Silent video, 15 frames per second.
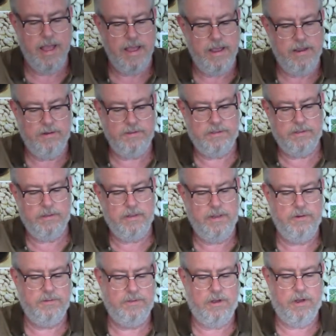Here's the,
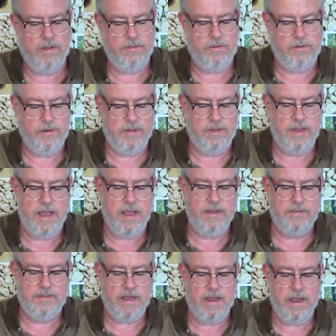here's the author.
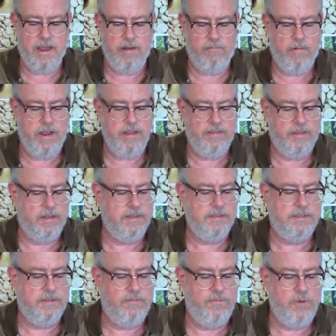As I write this,
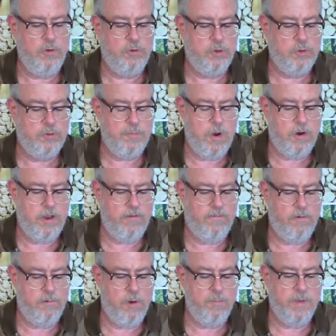the futures market for
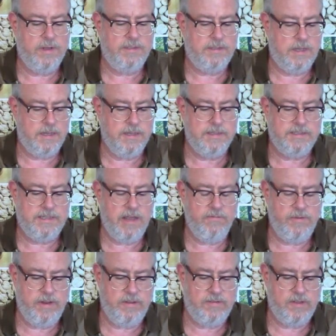Robusta is
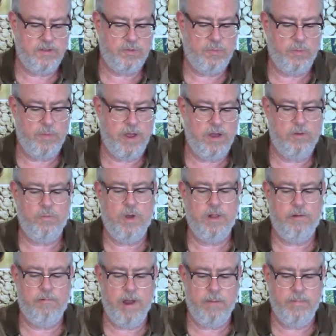70 cents per pound, while
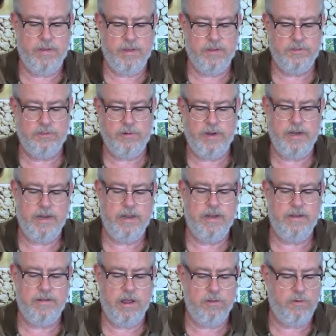Arabica is trading
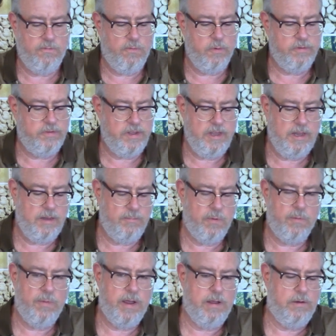at $1.14
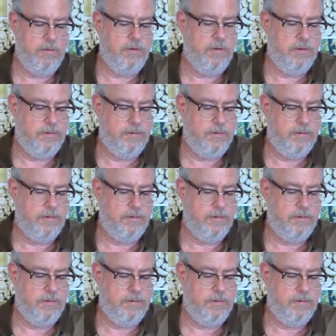per pound.